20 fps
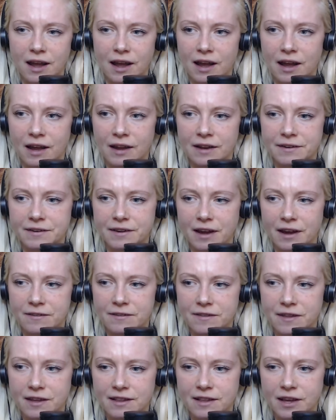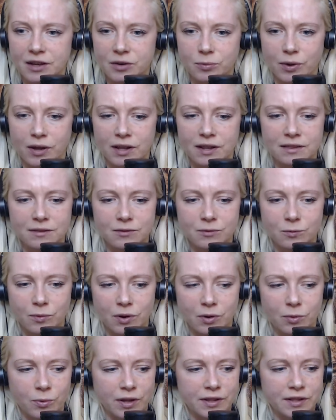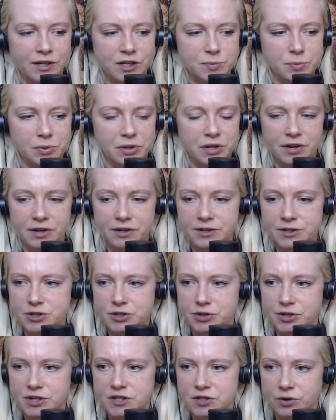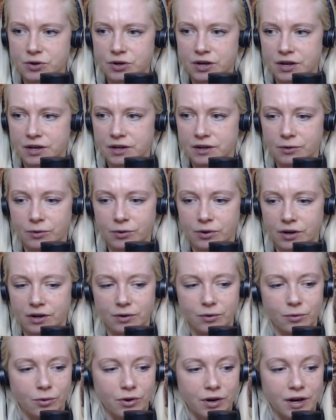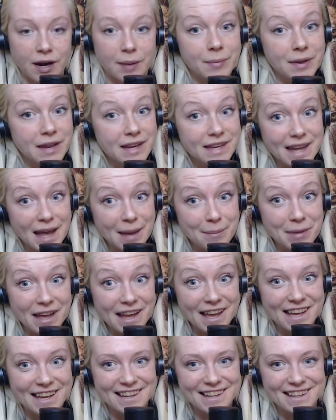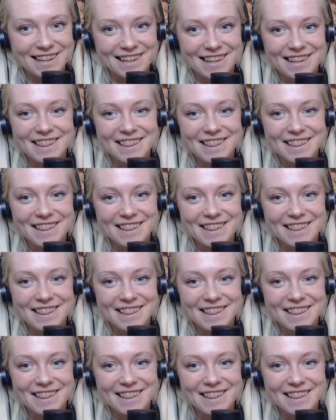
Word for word: And I think that when when there's blood on the streets or or or a pandemic,